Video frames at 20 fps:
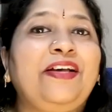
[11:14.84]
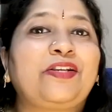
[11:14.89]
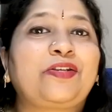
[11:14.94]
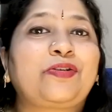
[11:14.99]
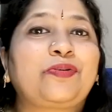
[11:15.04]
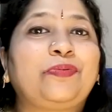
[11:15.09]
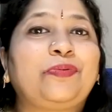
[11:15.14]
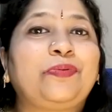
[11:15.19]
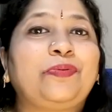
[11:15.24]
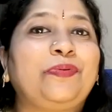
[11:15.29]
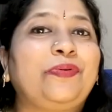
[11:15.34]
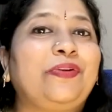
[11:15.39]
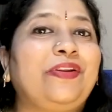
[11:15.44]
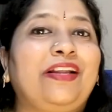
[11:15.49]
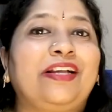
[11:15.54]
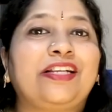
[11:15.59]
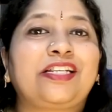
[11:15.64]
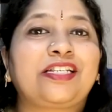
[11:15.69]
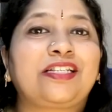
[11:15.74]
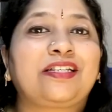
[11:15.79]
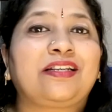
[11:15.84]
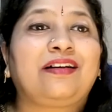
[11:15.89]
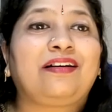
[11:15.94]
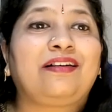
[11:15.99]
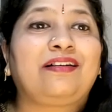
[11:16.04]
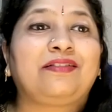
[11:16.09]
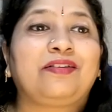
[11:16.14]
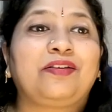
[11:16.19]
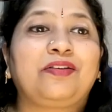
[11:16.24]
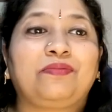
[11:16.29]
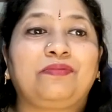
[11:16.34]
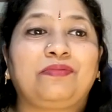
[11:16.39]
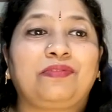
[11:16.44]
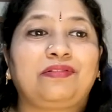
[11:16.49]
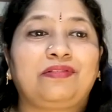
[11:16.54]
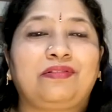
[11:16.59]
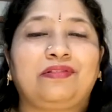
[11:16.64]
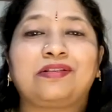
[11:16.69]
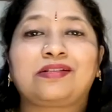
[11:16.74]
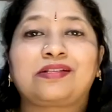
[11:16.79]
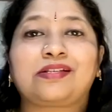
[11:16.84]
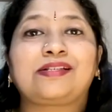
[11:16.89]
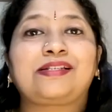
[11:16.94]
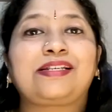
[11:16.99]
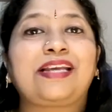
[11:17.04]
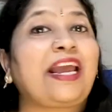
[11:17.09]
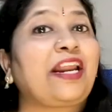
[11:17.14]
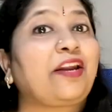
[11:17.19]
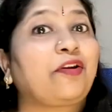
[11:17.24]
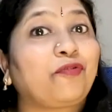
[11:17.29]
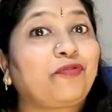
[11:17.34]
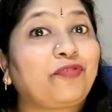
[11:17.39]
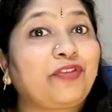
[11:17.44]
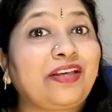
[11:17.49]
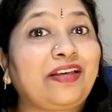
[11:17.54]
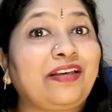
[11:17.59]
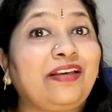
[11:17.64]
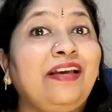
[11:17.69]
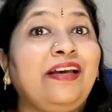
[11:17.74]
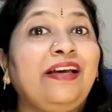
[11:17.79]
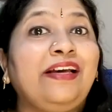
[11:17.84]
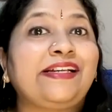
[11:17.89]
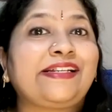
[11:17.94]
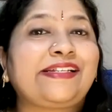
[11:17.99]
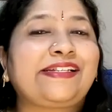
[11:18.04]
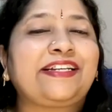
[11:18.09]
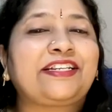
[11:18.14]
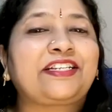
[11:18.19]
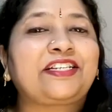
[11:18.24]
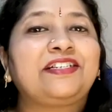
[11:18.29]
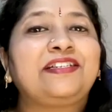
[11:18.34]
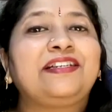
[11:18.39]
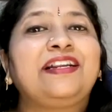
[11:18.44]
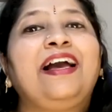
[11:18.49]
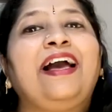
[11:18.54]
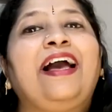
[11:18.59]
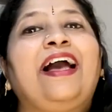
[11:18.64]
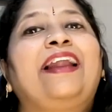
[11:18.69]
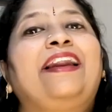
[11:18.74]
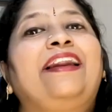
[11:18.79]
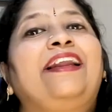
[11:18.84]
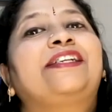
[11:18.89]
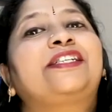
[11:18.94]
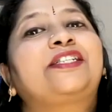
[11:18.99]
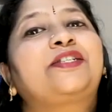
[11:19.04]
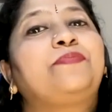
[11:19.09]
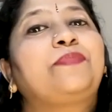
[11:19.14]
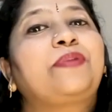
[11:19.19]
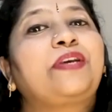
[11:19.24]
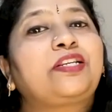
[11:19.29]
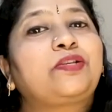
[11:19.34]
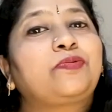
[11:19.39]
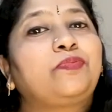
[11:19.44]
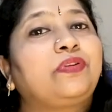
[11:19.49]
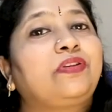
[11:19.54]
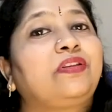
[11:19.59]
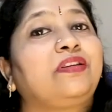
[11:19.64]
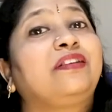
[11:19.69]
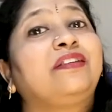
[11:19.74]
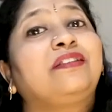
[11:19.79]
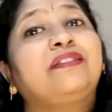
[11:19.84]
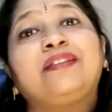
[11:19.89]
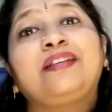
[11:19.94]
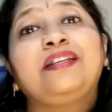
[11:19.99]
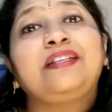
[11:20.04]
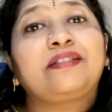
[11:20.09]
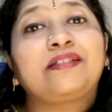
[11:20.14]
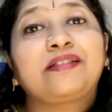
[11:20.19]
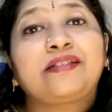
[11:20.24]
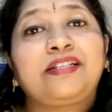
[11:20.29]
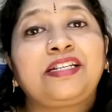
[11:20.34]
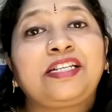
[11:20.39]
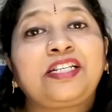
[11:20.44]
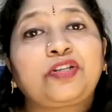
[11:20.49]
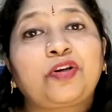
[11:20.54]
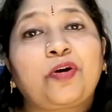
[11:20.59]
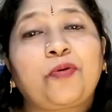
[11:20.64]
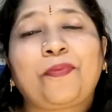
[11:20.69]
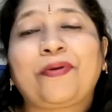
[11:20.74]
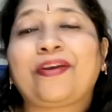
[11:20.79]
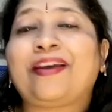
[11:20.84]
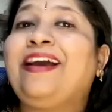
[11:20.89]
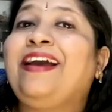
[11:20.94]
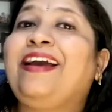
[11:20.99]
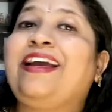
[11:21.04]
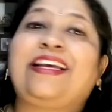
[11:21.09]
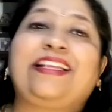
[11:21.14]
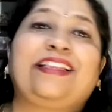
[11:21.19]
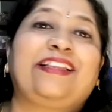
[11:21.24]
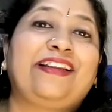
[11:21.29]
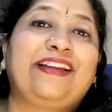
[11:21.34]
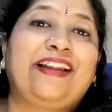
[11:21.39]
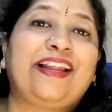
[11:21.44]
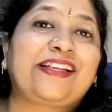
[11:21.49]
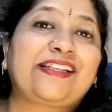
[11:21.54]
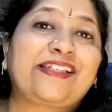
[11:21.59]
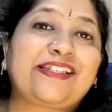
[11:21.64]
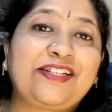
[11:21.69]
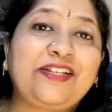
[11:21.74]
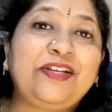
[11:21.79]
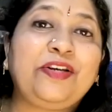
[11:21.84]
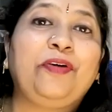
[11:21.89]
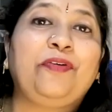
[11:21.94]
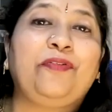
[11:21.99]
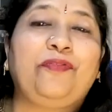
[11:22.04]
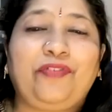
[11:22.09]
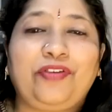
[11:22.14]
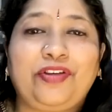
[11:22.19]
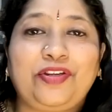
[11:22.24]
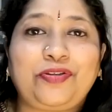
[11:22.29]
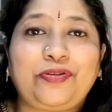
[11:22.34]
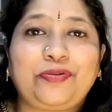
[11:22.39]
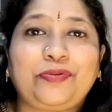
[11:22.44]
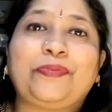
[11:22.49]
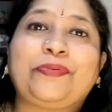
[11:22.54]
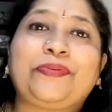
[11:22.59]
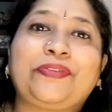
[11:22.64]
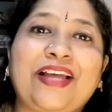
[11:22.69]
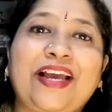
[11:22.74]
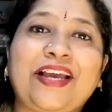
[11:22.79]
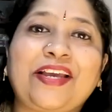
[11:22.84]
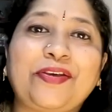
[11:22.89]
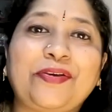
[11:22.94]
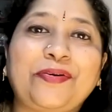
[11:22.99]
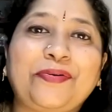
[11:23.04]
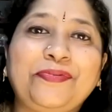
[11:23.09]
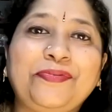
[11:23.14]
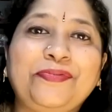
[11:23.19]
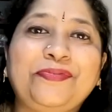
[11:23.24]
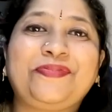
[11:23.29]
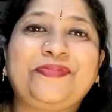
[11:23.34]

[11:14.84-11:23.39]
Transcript: So let's this is the end of the session, and let's meet with another interesting topic in the next video. Thank you.